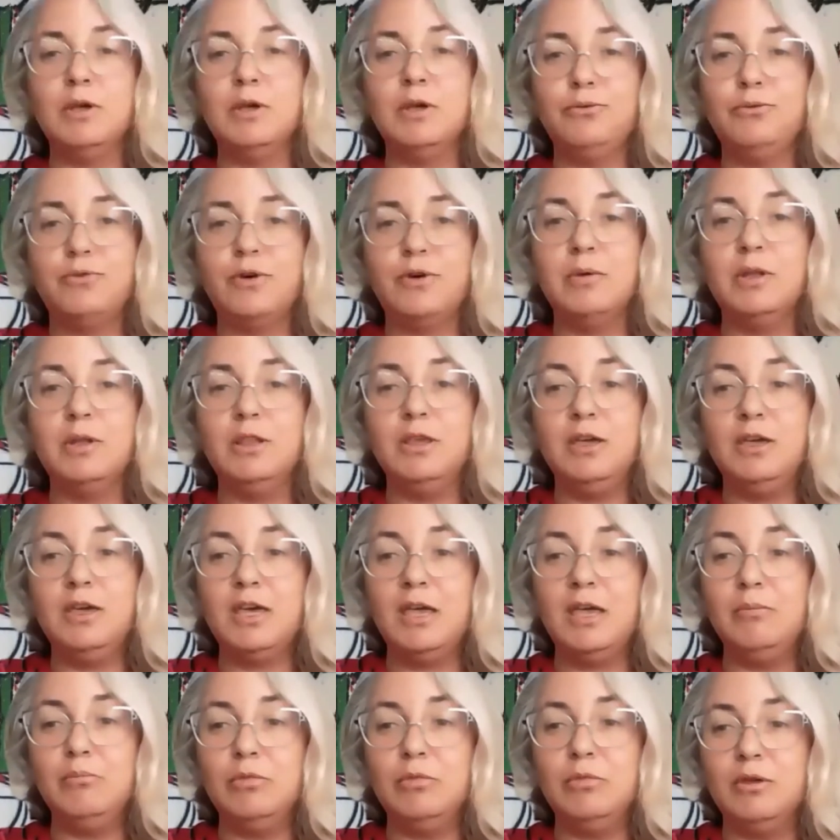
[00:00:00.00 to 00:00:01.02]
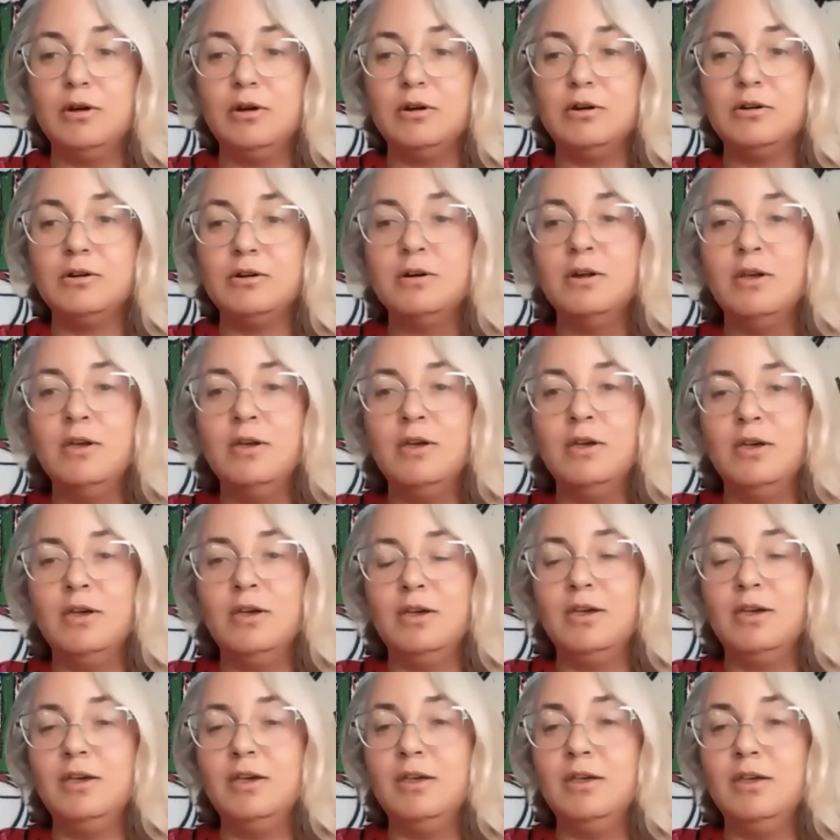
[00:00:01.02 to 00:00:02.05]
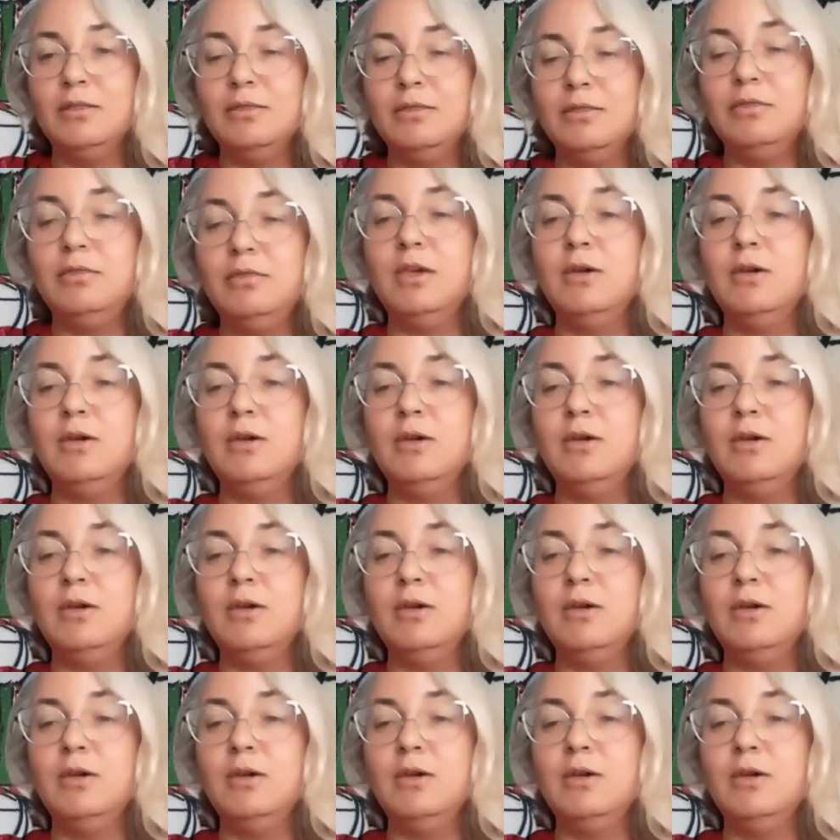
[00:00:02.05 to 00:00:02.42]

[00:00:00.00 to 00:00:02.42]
my family came there, and that